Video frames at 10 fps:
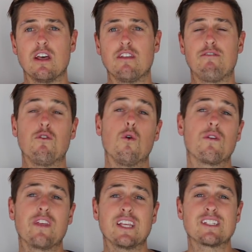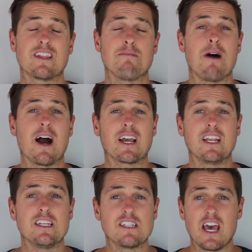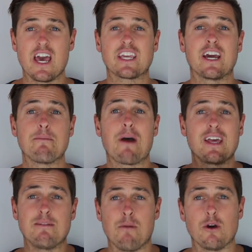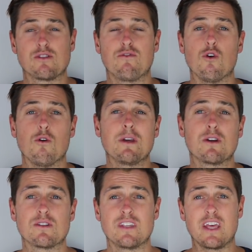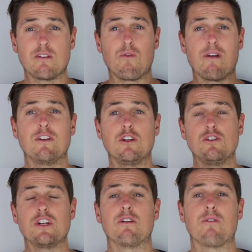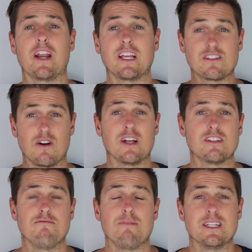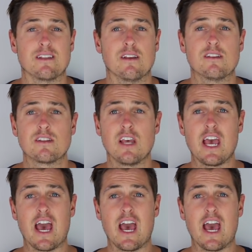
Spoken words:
the four things that the market is going to pay the most for, because they're the revenue generating sides of business,